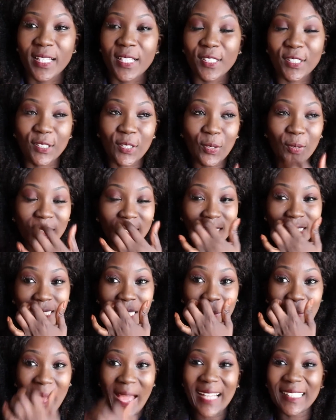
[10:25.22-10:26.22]
So
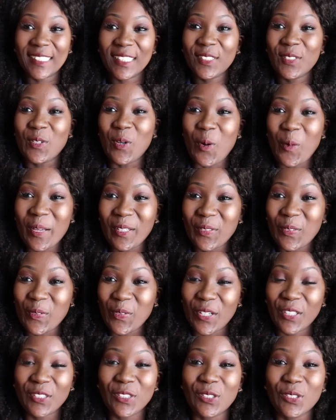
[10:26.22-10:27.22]
just imagine going through
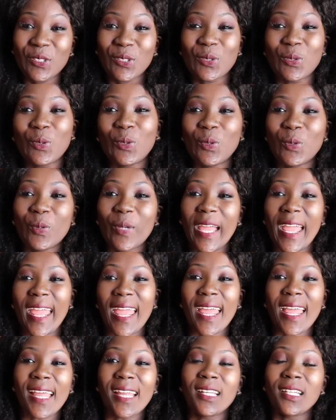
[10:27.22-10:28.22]
nursing school
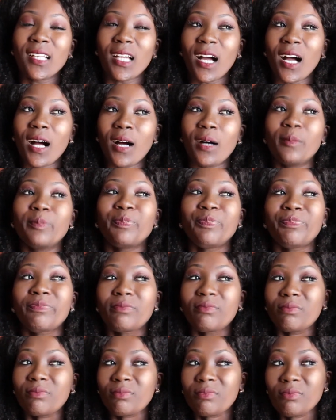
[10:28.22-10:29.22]
and
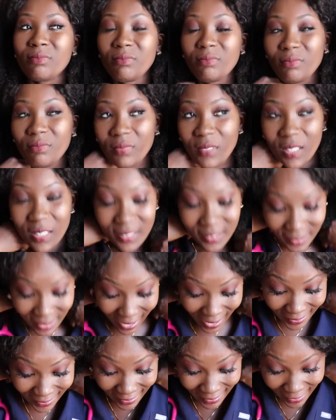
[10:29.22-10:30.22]

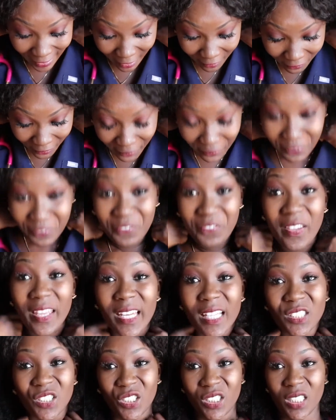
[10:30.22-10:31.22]
not even
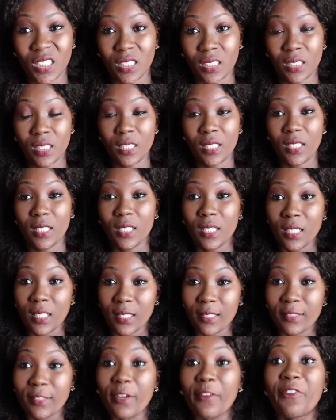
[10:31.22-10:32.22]
finishing
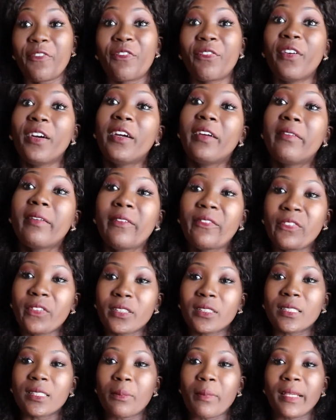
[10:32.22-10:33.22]
the very
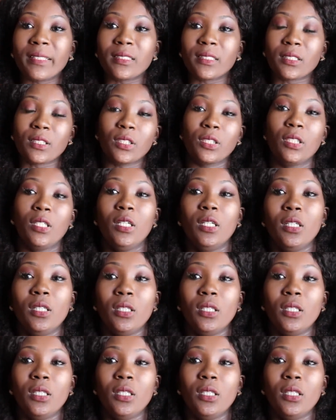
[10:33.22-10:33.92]
first semester.